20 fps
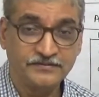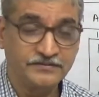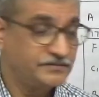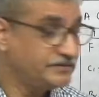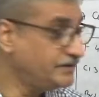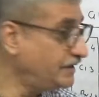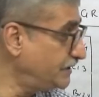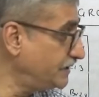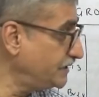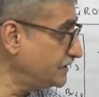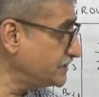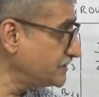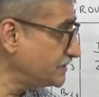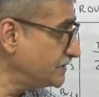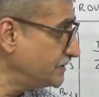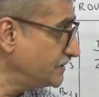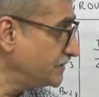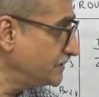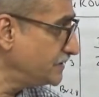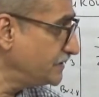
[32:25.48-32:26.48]
that is
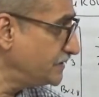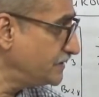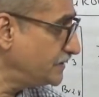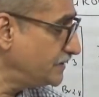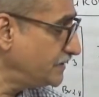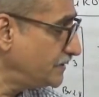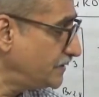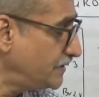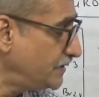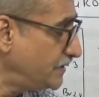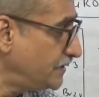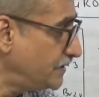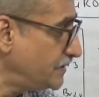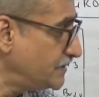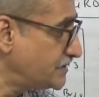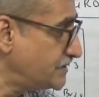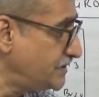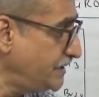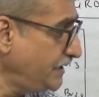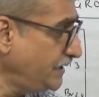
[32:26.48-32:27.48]

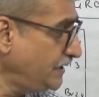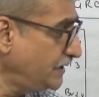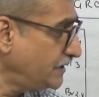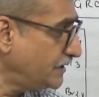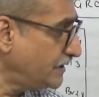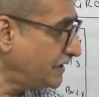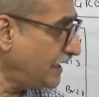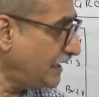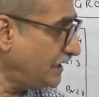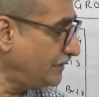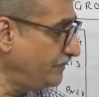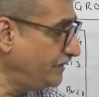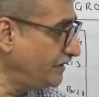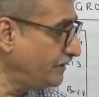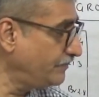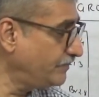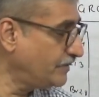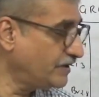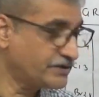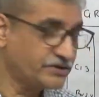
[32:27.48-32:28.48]
zinc,
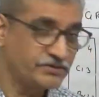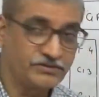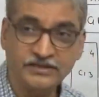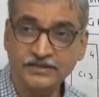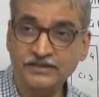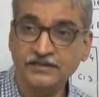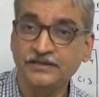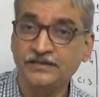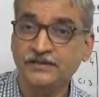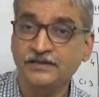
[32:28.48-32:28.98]
cadmium, mercury,